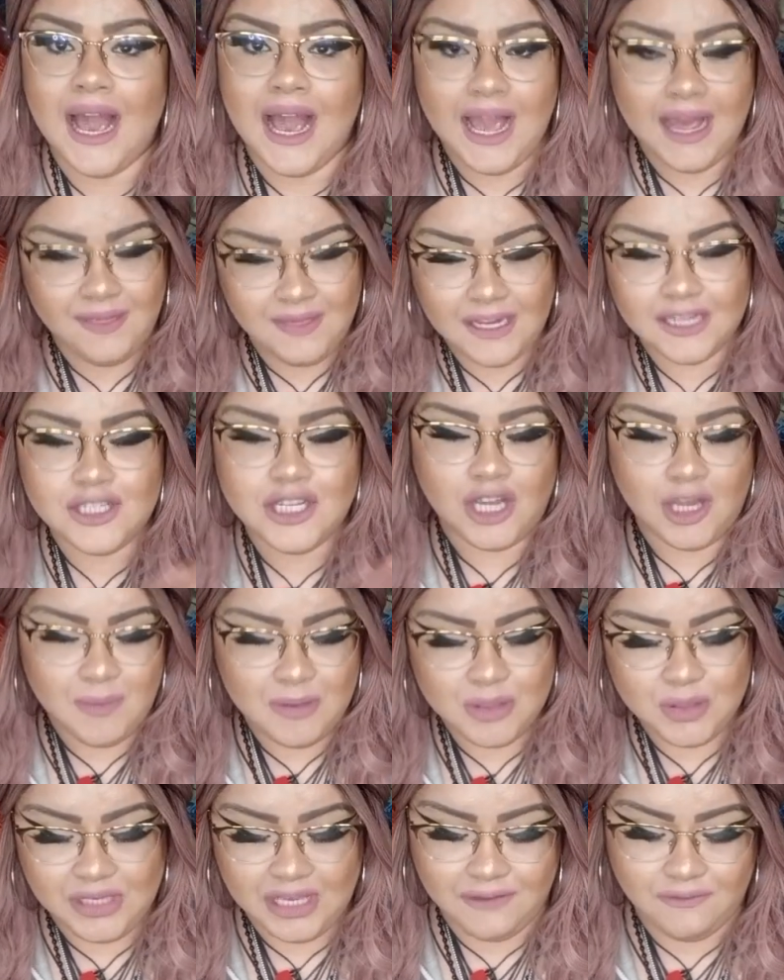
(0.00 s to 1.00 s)
they're telling me
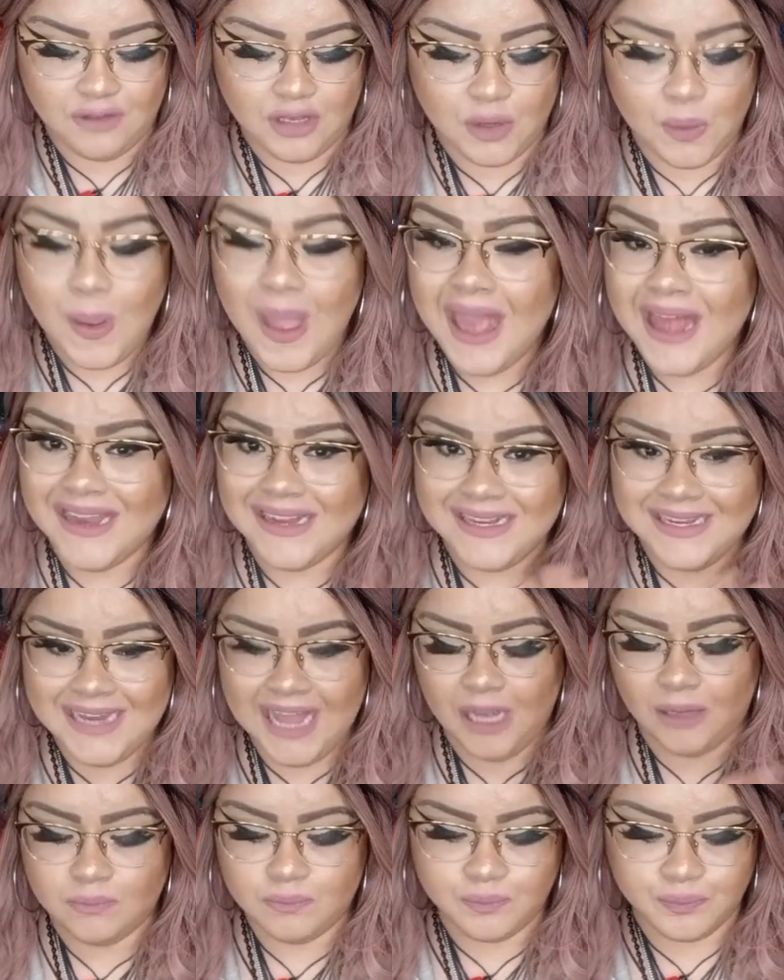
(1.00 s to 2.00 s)
to give you
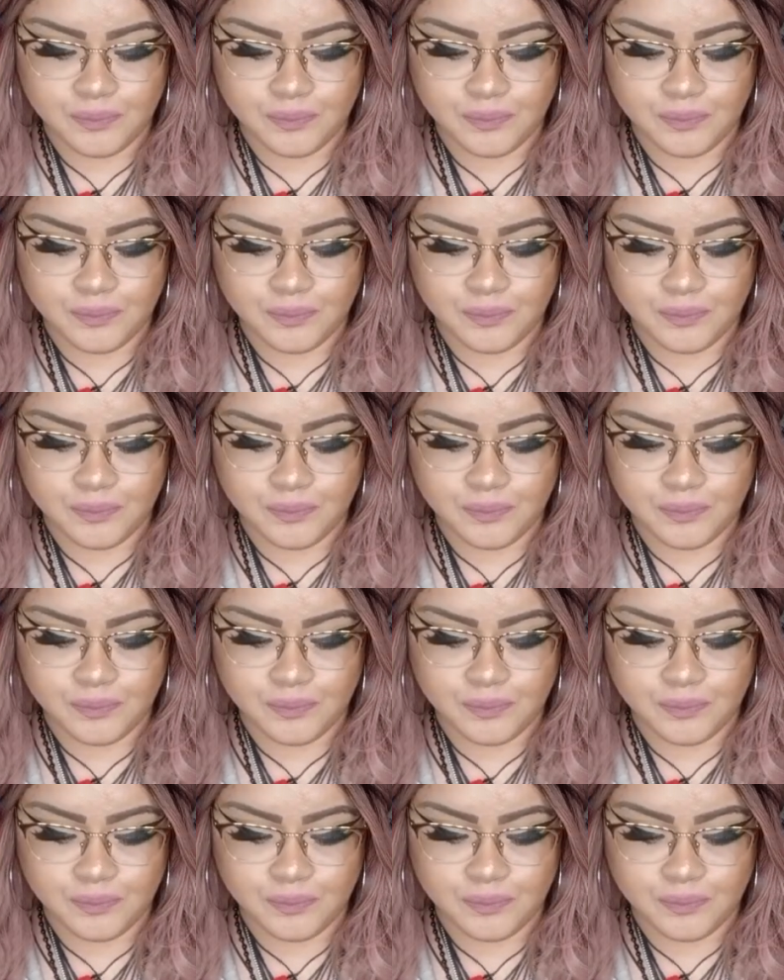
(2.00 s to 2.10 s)
now